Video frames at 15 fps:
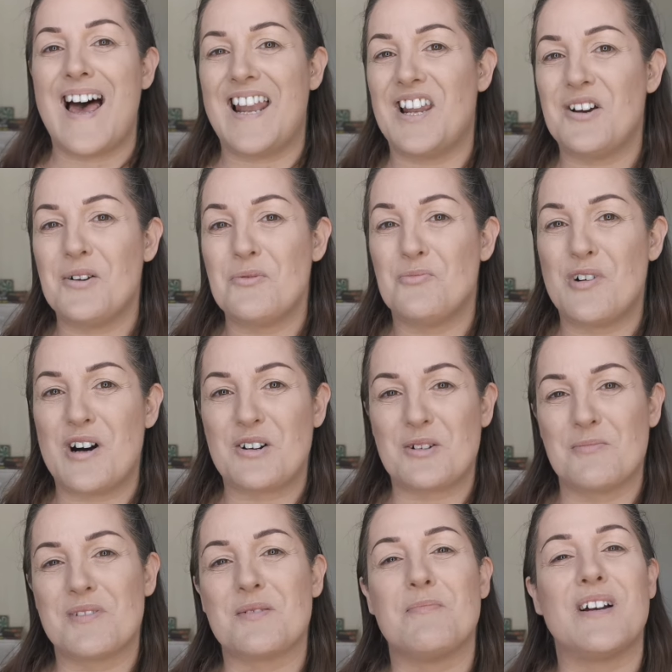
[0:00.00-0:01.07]
Hello and
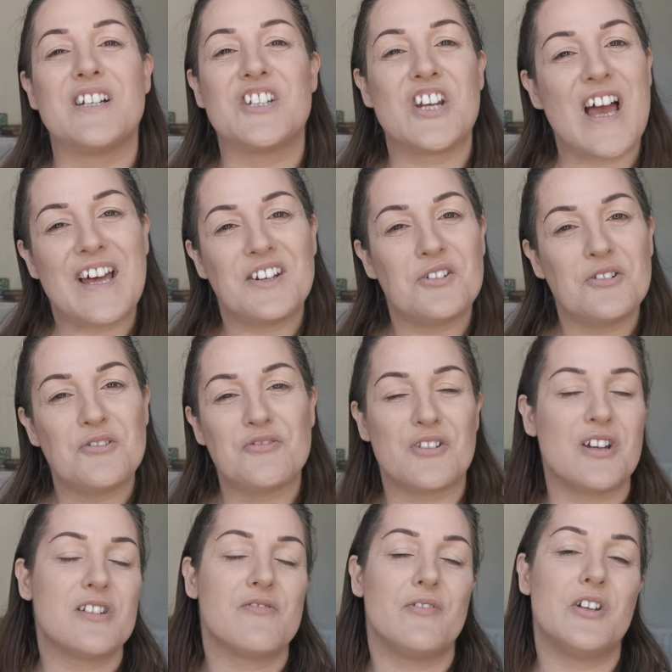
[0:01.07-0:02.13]
welcome to my channel.
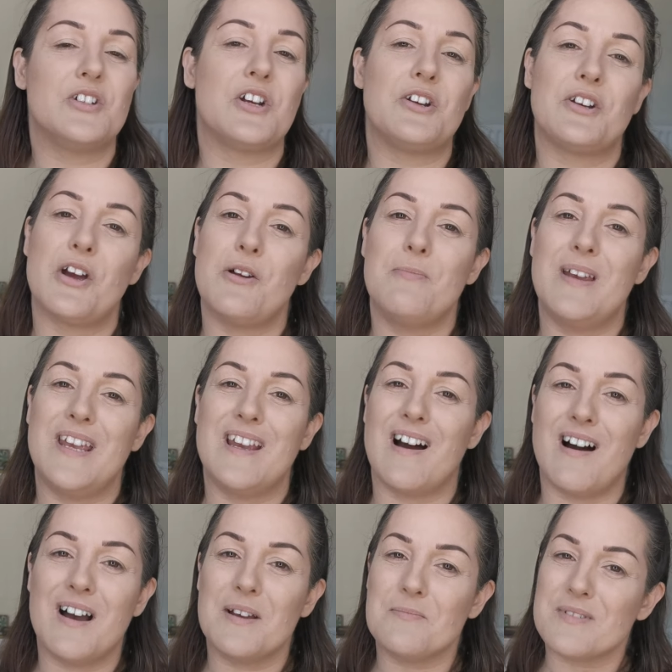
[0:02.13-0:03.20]
For those of you who don't know me,
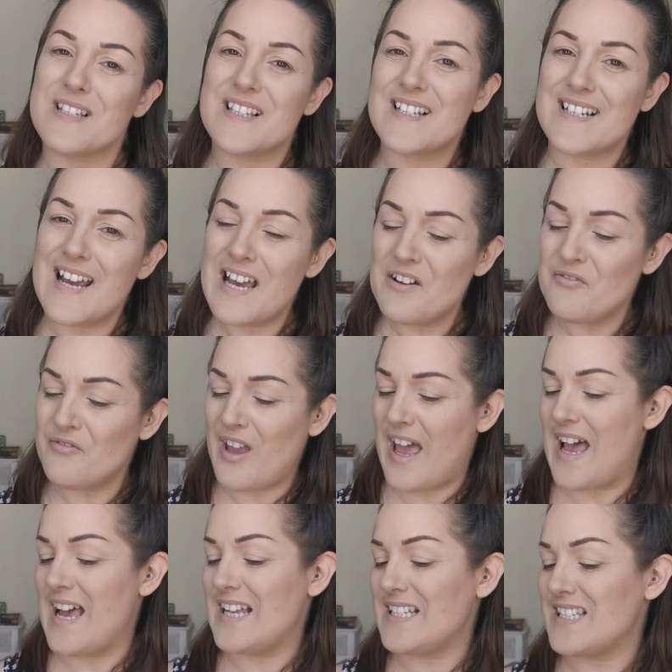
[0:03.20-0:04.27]
I'm Steph
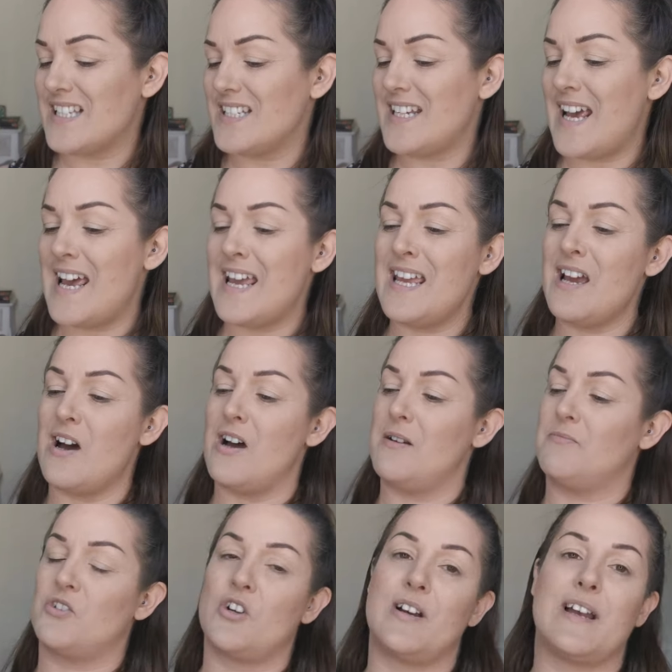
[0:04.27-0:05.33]
and today
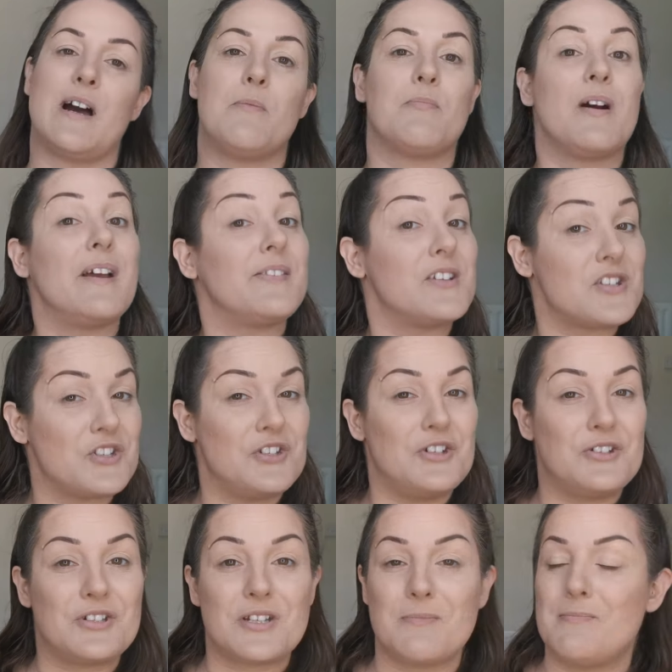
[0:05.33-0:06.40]
I'm trying out a brand that's
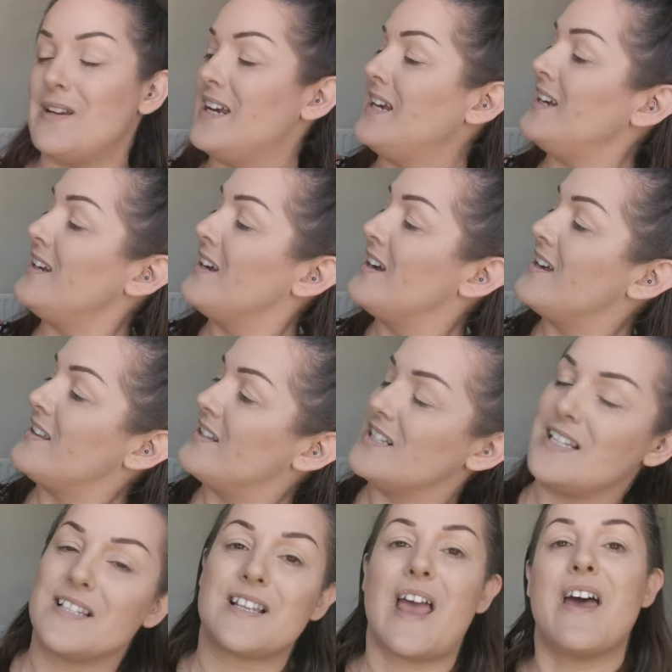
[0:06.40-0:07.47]
new to me.
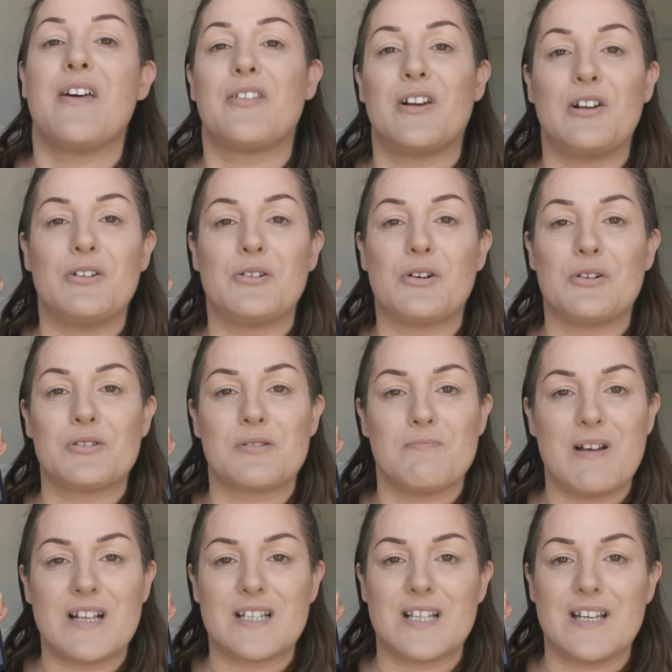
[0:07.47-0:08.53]
This is Heather Lou
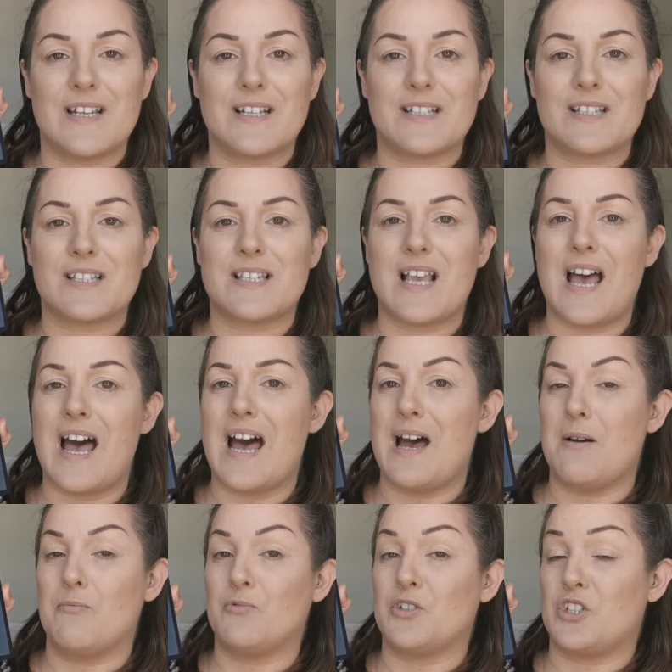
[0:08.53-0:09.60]
Cosmetics,
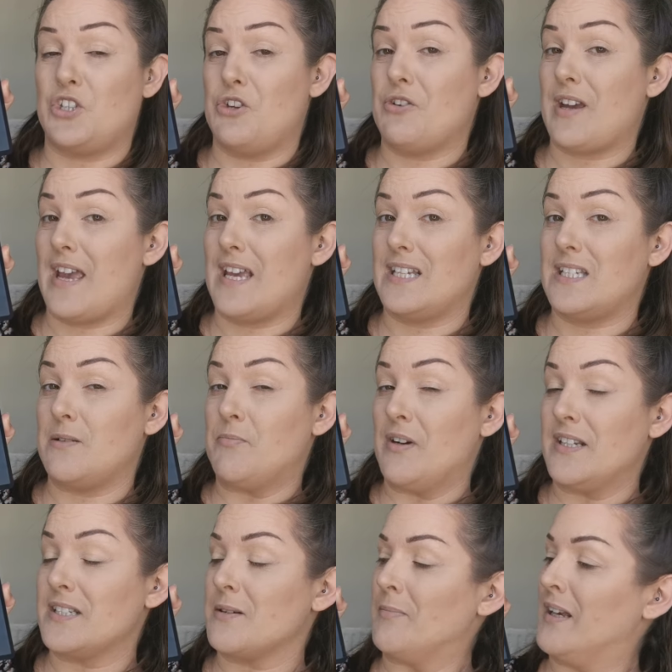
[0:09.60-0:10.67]
um, which is a UK indie
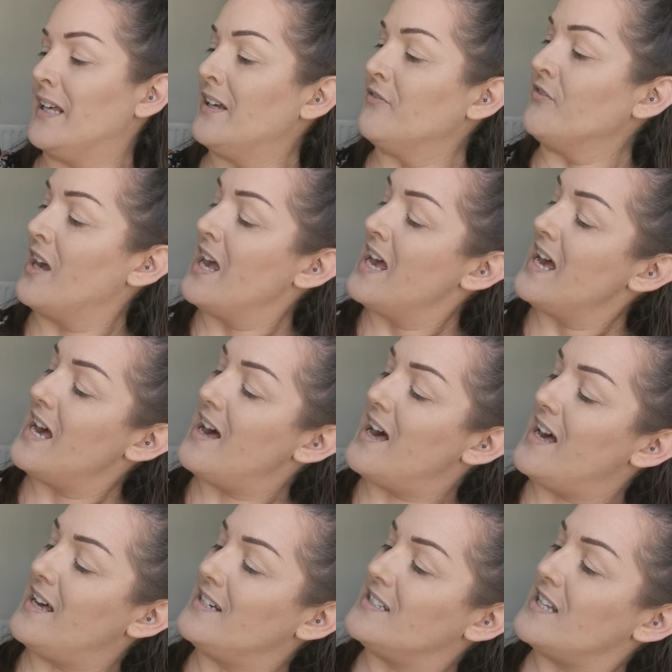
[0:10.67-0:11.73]
brand I believe.
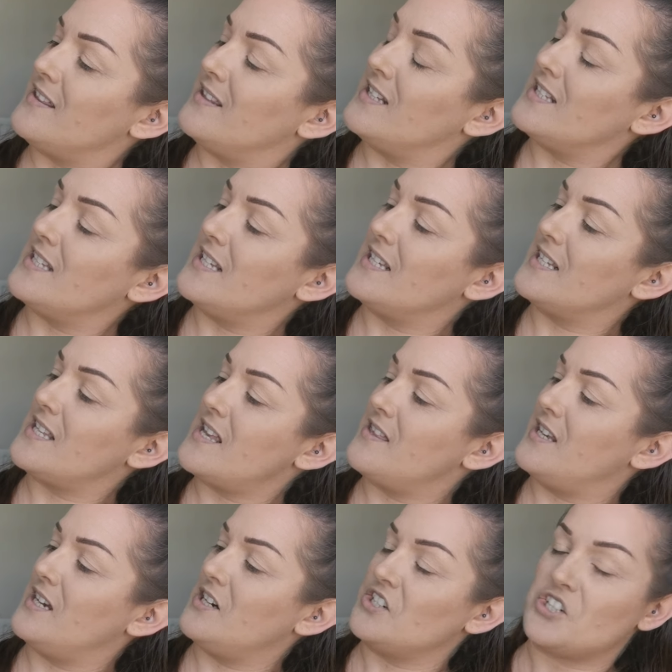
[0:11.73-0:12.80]
And this is
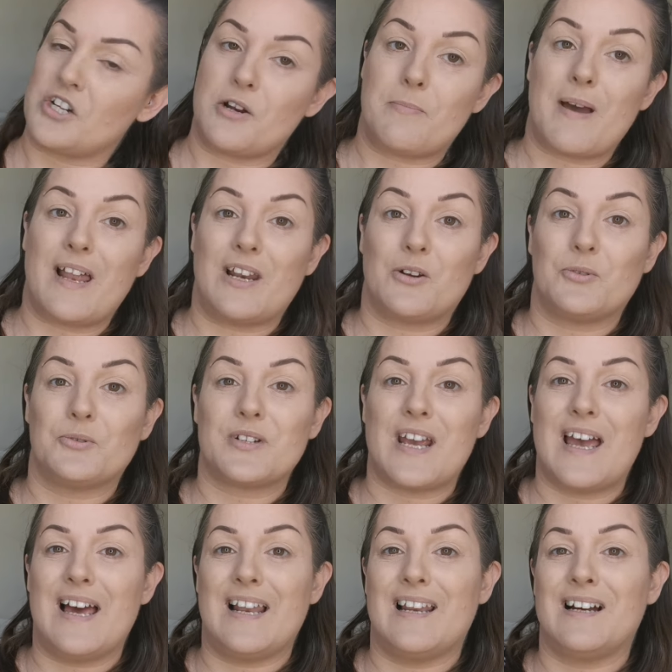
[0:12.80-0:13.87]
the eyeshadow palette called
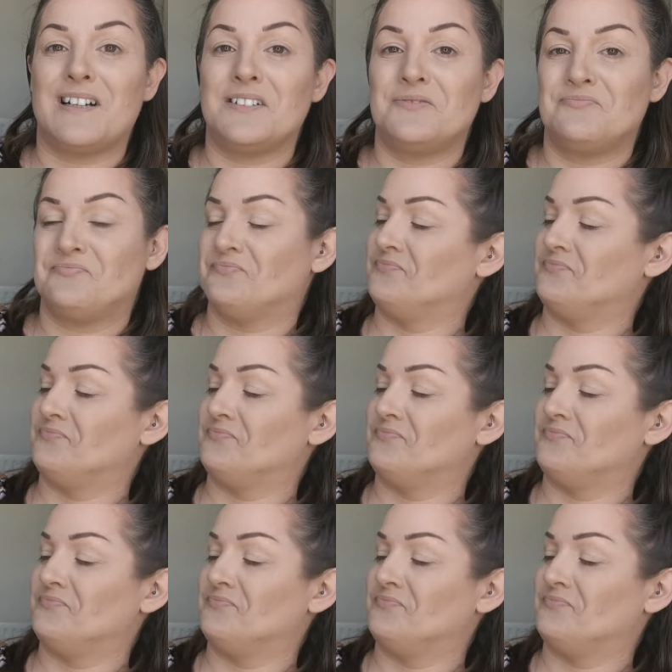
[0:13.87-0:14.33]
Ella.